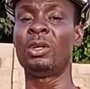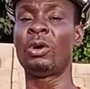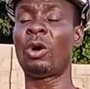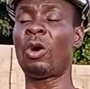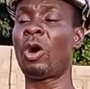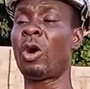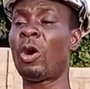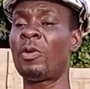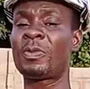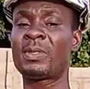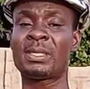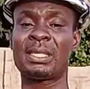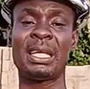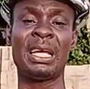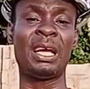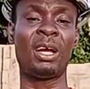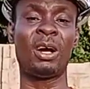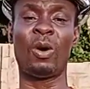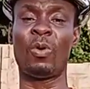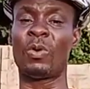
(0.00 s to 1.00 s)

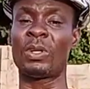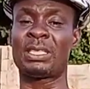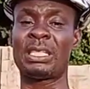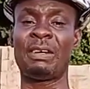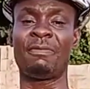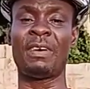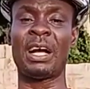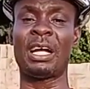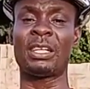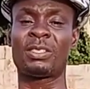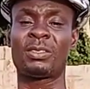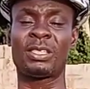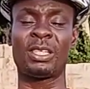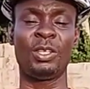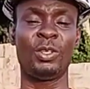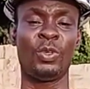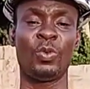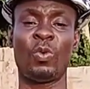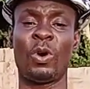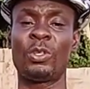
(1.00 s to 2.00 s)
upstairs or whatever thing
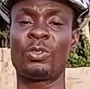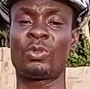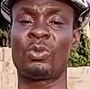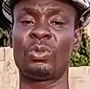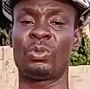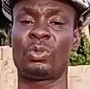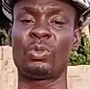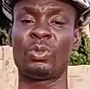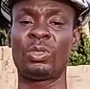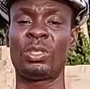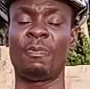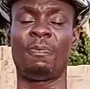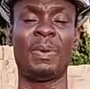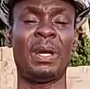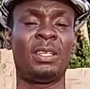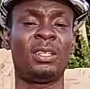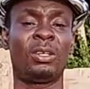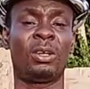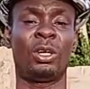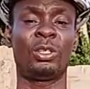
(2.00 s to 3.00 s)
you want to do
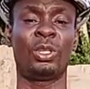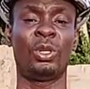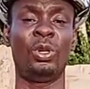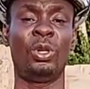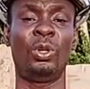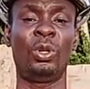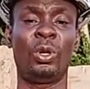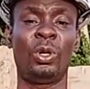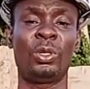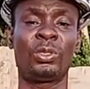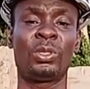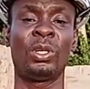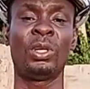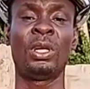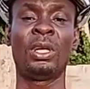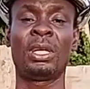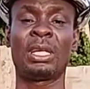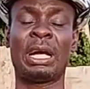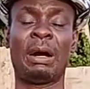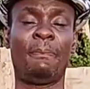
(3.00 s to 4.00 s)
depending on the load
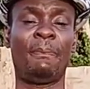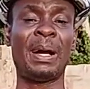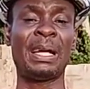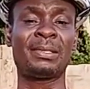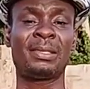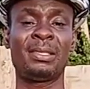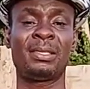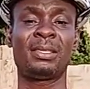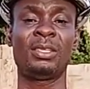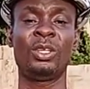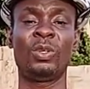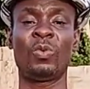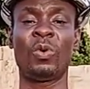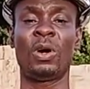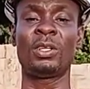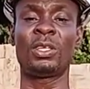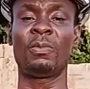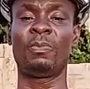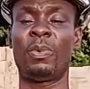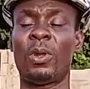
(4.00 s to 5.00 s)
capacity you want
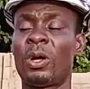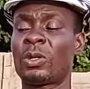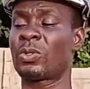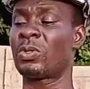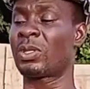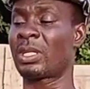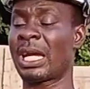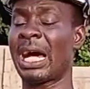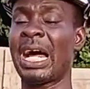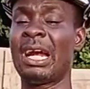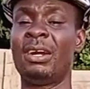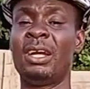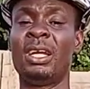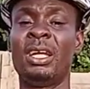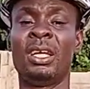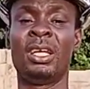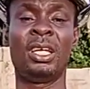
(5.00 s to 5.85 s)
the block to carry.